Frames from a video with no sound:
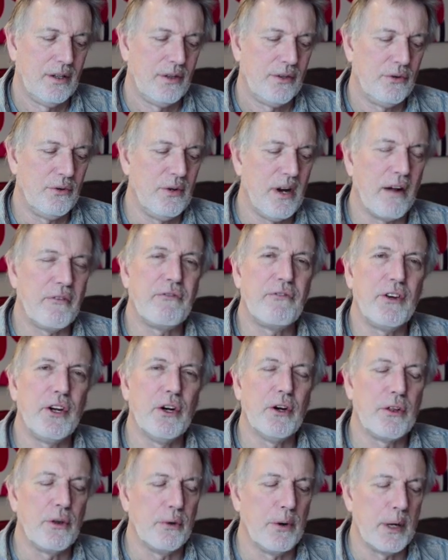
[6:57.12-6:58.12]
Do not
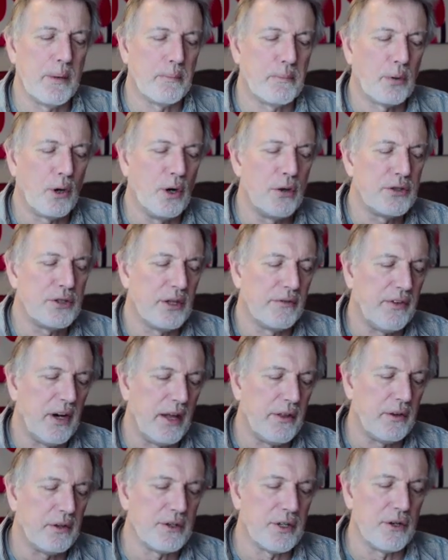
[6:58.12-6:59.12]
fear the reproach of
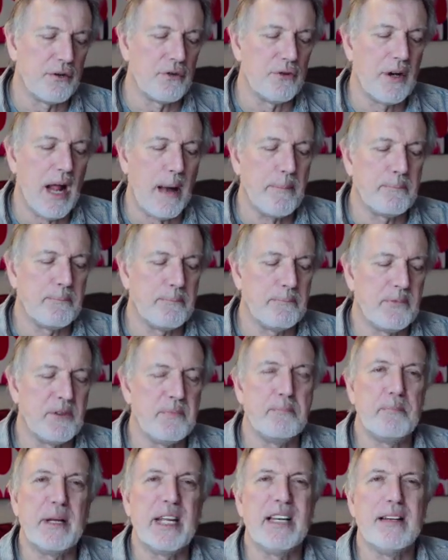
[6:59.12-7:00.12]
others, and do not
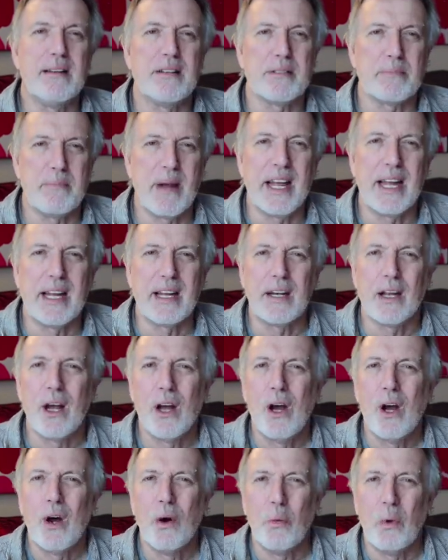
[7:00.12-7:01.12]
be dismayed
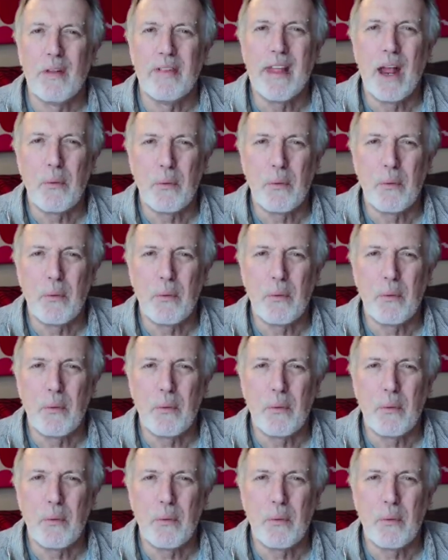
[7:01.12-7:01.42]
when they